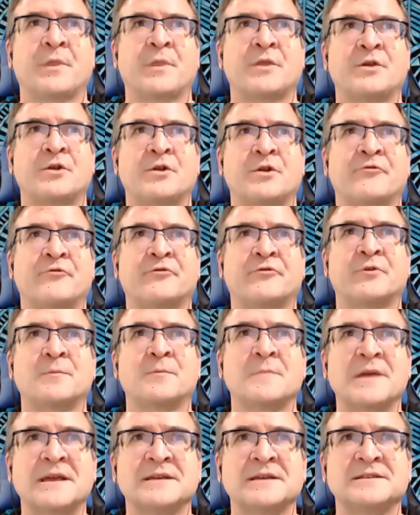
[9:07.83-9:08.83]
you know, for
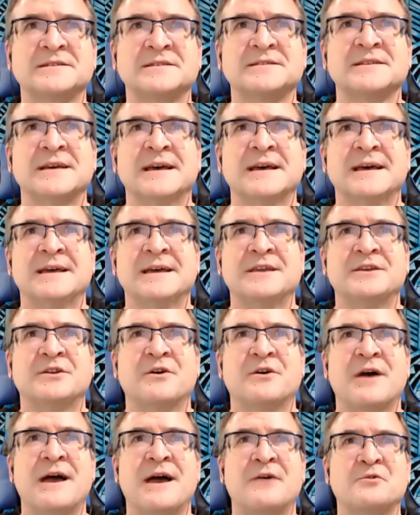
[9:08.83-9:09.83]
me, it's, you know,
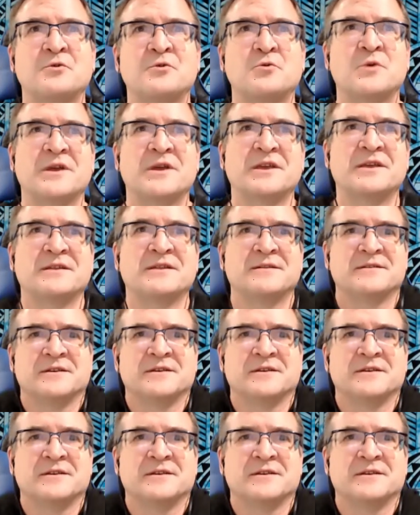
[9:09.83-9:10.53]
how do we,